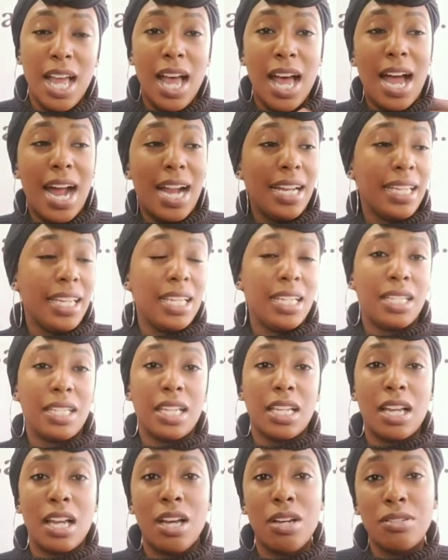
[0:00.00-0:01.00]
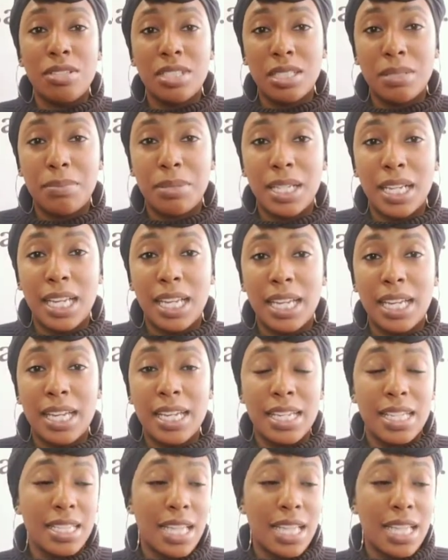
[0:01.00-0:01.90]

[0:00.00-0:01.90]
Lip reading: I didn't get any coaching plans.